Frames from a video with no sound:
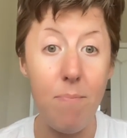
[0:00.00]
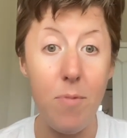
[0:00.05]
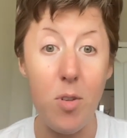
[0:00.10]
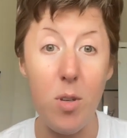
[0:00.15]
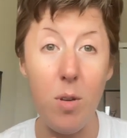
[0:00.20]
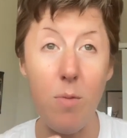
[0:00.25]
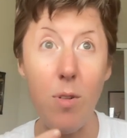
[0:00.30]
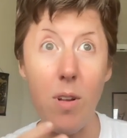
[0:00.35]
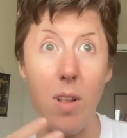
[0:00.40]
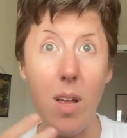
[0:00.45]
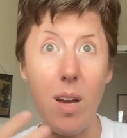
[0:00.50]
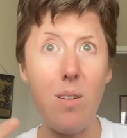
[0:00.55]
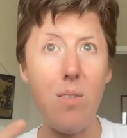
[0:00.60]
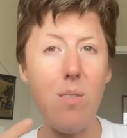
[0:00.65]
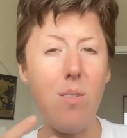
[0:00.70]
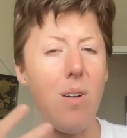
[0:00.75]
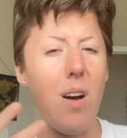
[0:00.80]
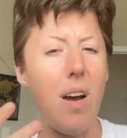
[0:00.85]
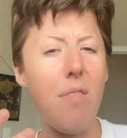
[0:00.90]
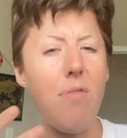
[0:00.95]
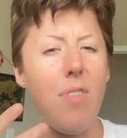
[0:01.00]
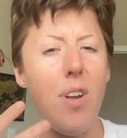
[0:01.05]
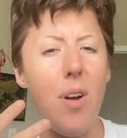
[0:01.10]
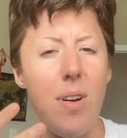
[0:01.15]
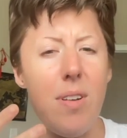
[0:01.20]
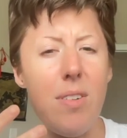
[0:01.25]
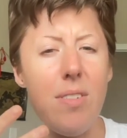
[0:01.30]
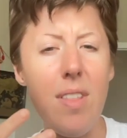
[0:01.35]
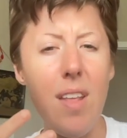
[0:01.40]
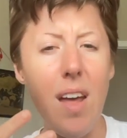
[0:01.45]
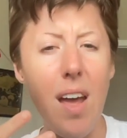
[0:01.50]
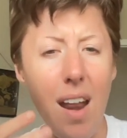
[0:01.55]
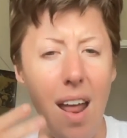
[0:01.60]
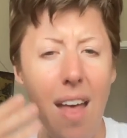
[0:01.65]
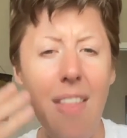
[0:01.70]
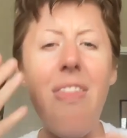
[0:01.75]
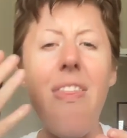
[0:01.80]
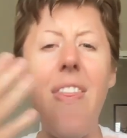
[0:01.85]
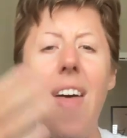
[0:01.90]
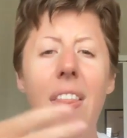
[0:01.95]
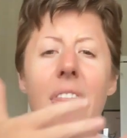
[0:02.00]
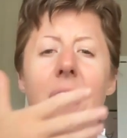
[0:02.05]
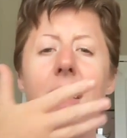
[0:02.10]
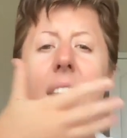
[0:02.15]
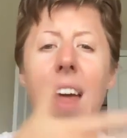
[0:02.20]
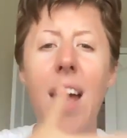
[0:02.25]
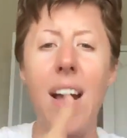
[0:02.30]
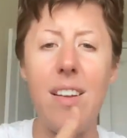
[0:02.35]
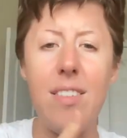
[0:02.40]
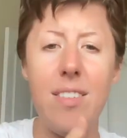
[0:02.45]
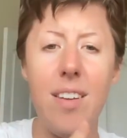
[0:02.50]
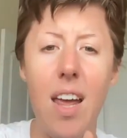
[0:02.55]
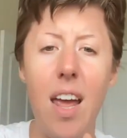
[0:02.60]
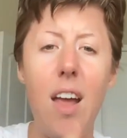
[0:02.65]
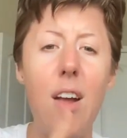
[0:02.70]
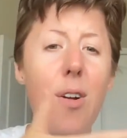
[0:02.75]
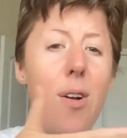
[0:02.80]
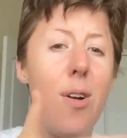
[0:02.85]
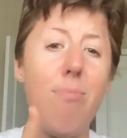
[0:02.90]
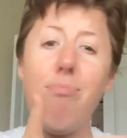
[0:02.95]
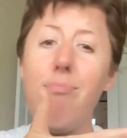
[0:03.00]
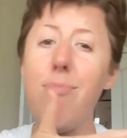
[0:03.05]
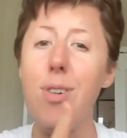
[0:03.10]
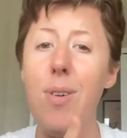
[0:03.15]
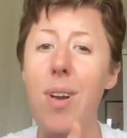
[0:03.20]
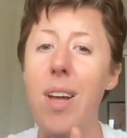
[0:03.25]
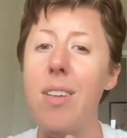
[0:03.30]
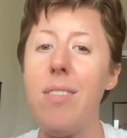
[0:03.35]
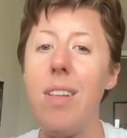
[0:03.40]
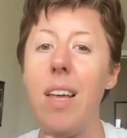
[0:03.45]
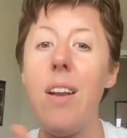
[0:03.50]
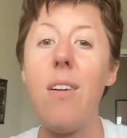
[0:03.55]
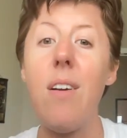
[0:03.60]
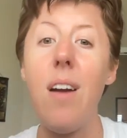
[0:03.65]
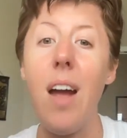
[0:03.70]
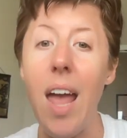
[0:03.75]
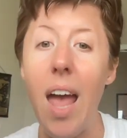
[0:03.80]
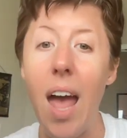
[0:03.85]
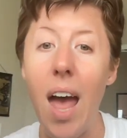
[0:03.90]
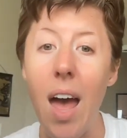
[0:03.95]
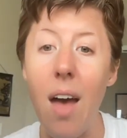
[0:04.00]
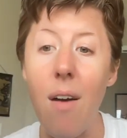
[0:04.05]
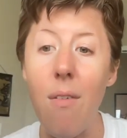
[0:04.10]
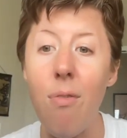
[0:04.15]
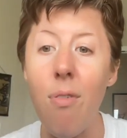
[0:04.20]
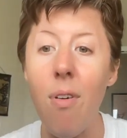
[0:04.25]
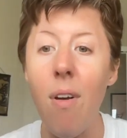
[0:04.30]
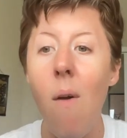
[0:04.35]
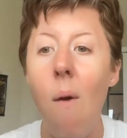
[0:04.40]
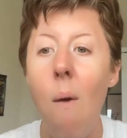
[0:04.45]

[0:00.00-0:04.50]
So if you're like, oh, I've noticed that, and then the next day or 2 days later, I have